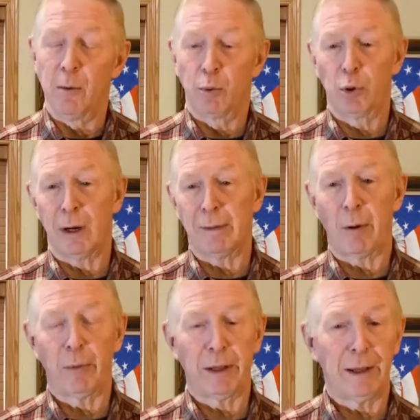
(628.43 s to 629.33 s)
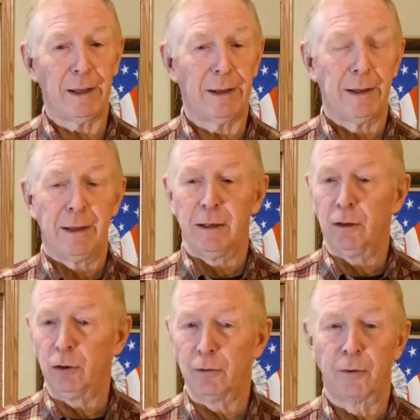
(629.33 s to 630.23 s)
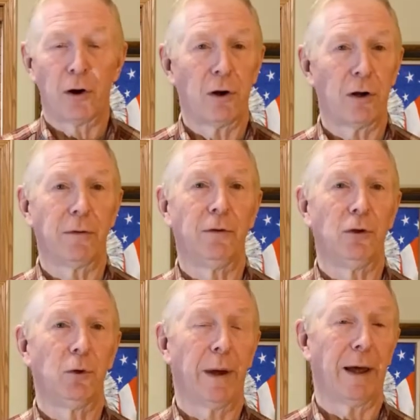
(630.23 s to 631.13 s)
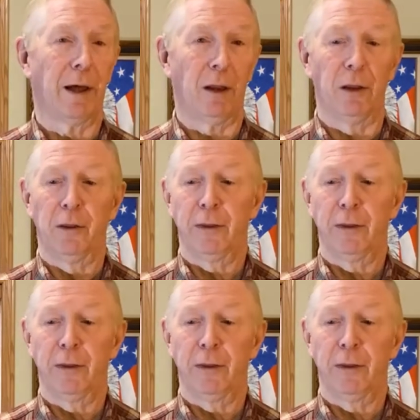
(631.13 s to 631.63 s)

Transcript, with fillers: Probably you've heard of UL.